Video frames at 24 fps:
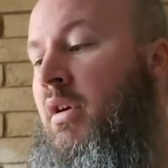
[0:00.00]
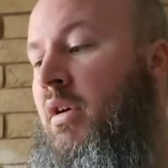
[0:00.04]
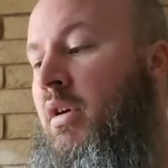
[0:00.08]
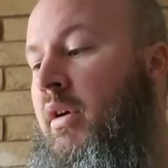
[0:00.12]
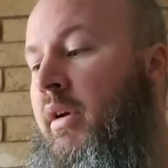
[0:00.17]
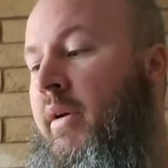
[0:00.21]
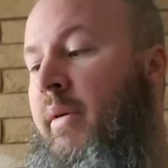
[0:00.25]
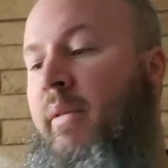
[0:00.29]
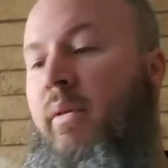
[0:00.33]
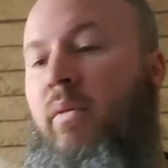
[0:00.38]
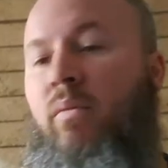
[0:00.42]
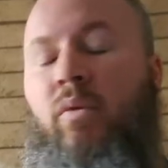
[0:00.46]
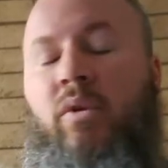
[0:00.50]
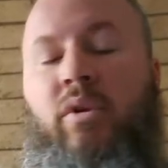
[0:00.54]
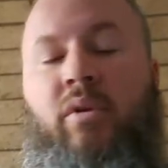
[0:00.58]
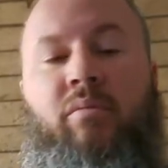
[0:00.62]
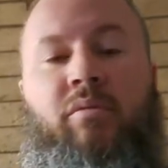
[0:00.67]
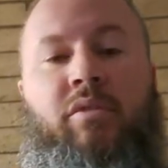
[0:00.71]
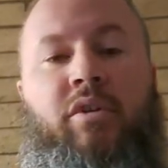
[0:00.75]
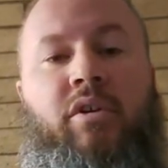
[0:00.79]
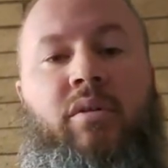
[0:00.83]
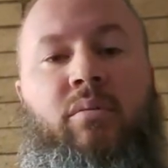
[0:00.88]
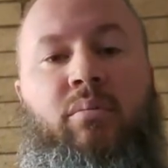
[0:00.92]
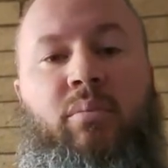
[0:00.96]
and then when I'm
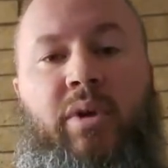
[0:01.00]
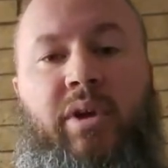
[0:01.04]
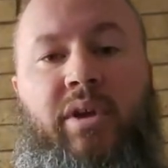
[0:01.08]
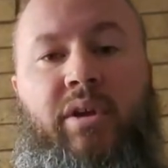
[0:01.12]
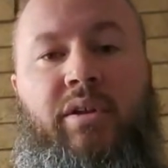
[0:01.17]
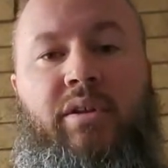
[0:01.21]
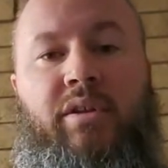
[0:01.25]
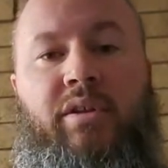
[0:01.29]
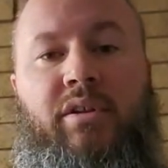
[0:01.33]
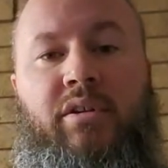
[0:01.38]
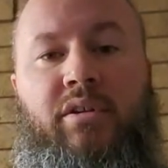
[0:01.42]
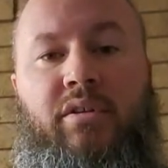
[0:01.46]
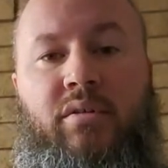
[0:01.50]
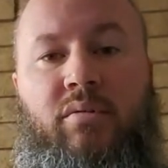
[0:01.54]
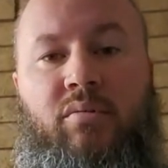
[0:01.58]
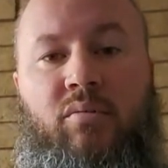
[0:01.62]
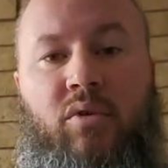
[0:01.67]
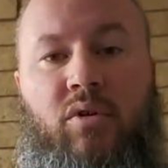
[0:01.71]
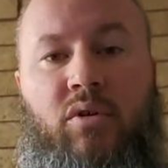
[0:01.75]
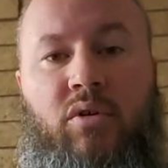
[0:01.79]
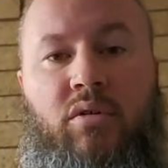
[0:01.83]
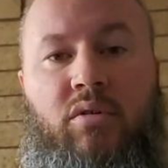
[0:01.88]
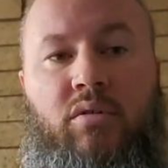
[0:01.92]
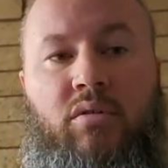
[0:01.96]
done painting
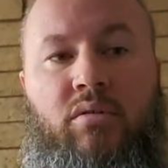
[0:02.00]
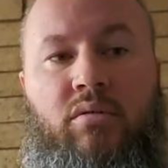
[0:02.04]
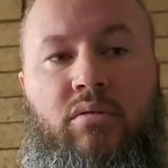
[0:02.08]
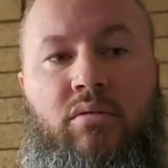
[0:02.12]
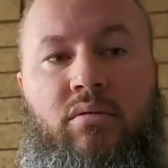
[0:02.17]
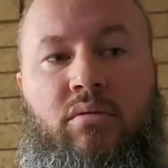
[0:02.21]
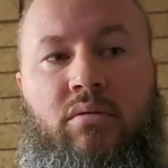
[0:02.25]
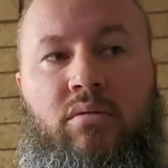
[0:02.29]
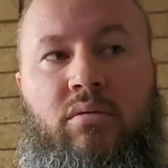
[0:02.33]
tomorrow,